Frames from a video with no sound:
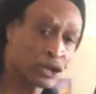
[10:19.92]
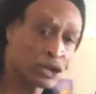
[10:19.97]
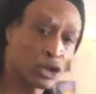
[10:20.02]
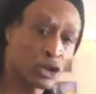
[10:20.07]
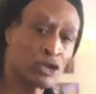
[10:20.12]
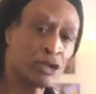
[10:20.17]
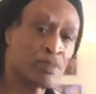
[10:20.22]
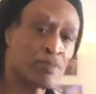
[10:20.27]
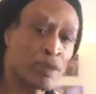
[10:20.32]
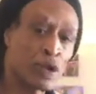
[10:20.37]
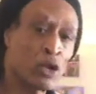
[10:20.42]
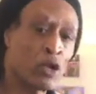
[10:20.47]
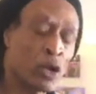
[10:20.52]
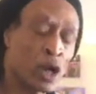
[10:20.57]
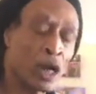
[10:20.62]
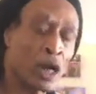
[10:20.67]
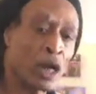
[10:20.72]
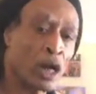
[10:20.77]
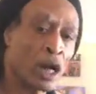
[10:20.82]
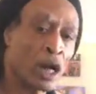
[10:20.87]
Now John's
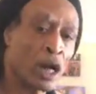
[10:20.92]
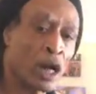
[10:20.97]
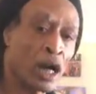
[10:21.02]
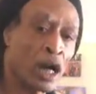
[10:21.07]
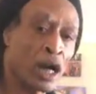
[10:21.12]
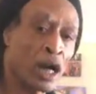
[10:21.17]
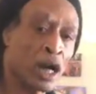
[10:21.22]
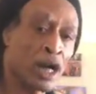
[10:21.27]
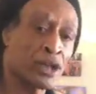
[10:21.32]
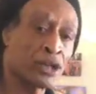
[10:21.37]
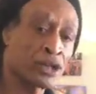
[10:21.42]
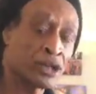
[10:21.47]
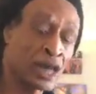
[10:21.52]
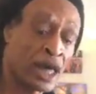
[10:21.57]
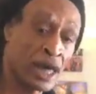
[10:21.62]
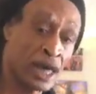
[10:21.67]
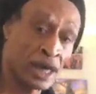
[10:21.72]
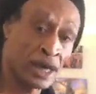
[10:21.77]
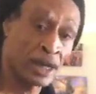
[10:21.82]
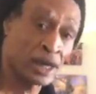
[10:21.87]
built
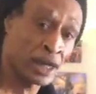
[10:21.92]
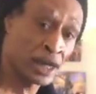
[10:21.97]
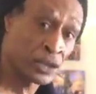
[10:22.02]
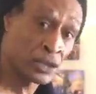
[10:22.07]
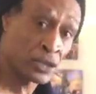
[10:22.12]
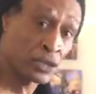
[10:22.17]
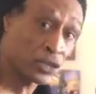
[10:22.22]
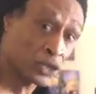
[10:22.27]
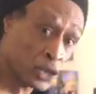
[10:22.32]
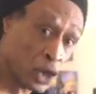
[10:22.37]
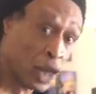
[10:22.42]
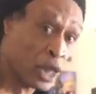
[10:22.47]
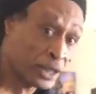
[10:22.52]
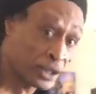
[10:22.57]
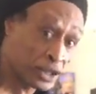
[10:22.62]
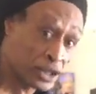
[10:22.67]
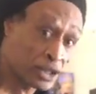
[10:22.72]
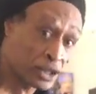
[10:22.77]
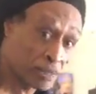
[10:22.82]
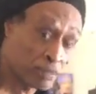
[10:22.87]
a setting
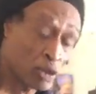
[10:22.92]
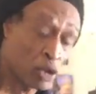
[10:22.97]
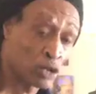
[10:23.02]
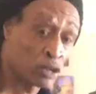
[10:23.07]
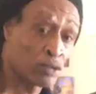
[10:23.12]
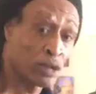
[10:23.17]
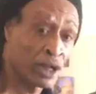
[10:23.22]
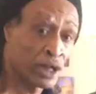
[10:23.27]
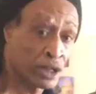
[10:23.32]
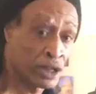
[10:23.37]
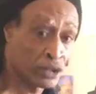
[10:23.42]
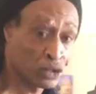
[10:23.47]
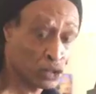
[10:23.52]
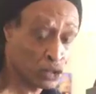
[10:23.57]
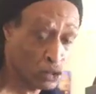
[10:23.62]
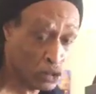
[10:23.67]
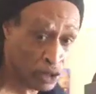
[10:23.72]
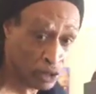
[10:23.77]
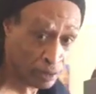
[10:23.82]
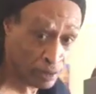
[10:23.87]
inside this box, we're
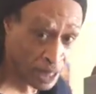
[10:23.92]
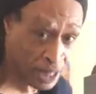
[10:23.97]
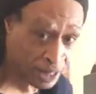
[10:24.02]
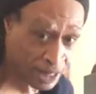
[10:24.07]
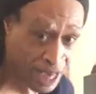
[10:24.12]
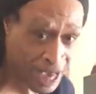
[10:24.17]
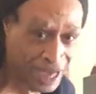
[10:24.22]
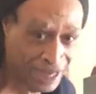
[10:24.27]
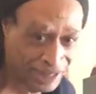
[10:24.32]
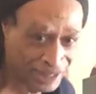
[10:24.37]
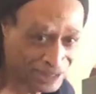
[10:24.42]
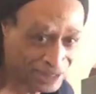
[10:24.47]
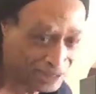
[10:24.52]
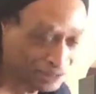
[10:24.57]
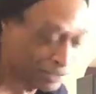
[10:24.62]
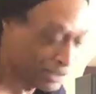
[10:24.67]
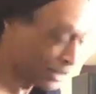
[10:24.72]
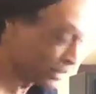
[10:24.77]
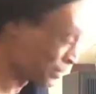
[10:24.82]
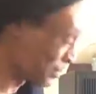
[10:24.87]
going to talk about
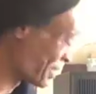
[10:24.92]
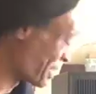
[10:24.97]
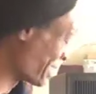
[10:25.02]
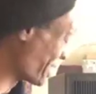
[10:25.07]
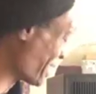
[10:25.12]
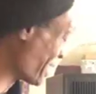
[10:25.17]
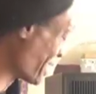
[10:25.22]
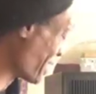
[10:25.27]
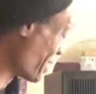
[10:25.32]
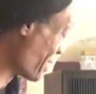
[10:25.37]
that as well,